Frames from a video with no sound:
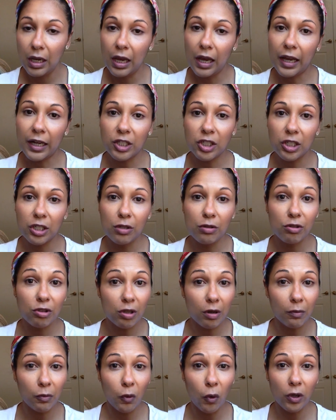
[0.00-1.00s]
actually
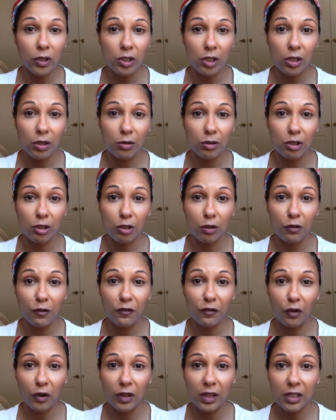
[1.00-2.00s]
I'm going to use two
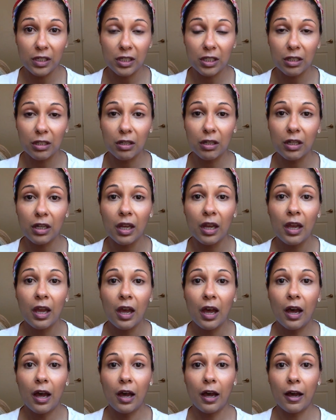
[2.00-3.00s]
for this look.
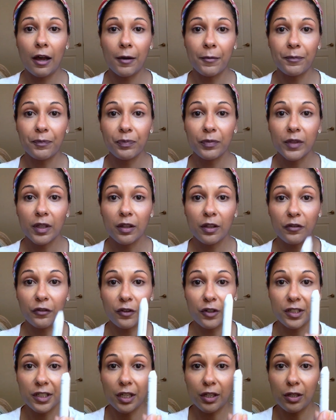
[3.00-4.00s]
The
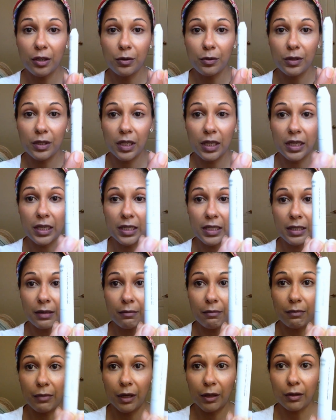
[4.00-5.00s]
first I'll use is
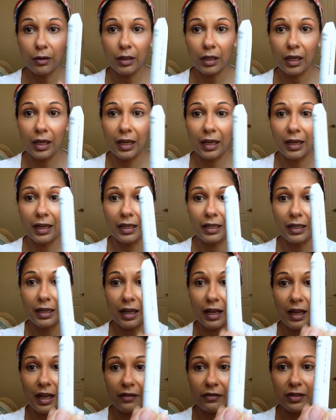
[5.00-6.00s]
Milk, and
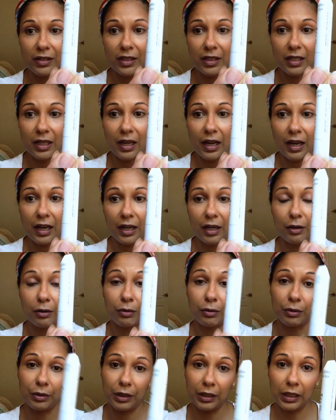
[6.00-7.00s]
obviously I
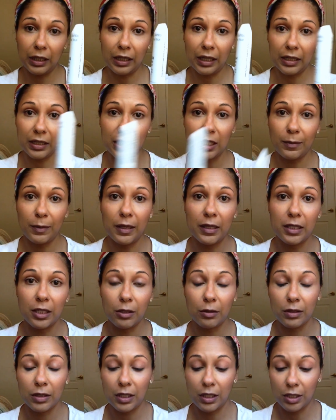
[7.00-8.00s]
really like this
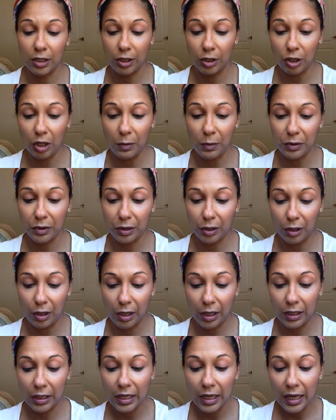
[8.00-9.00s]
pencil since it's almost
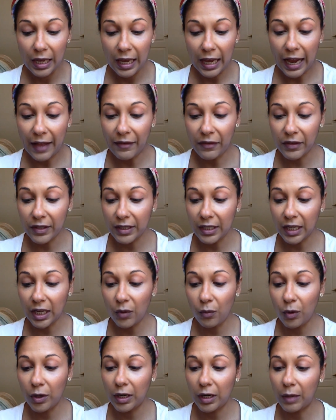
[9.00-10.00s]
gone. And then the
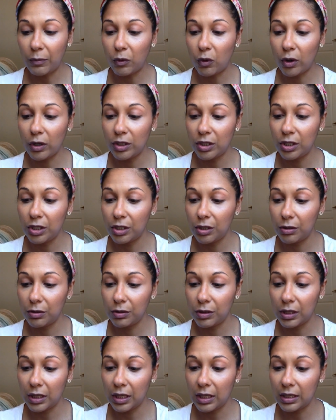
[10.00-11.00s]
second one I'm going to
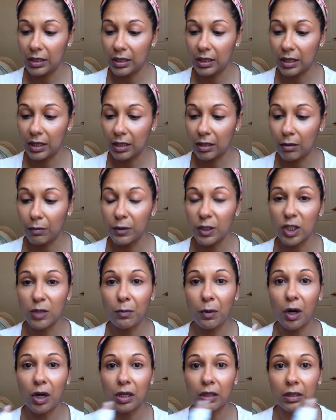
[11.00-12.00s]
use is
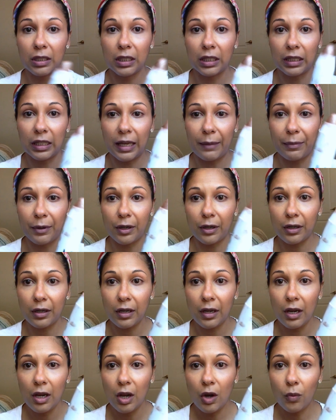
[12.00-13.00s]
Sparkling Leopard,
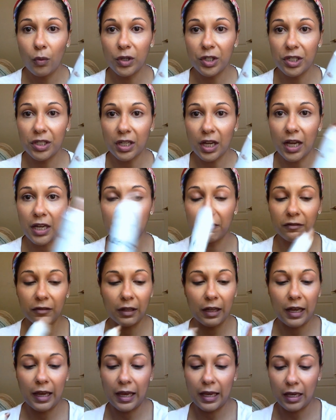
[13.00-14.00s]
which is kind of
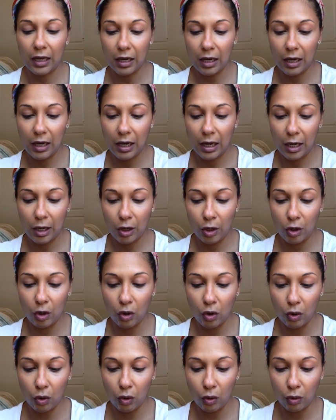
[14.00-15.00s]
like a
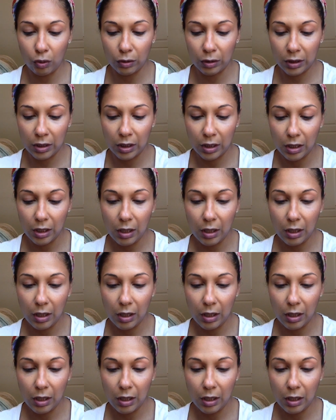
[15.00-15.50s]
gold